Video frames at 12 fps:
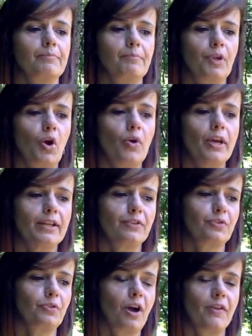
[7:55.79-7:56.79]
going
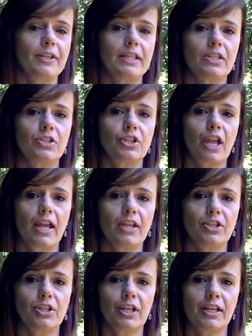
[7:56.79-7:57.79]
through all these
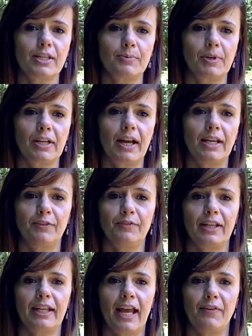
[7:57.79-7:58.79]
changes, but kind of
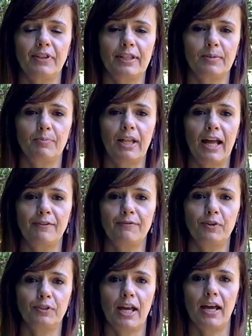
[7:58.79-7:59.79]
like having this
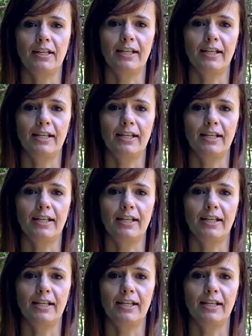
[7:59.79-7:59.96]
blindfold on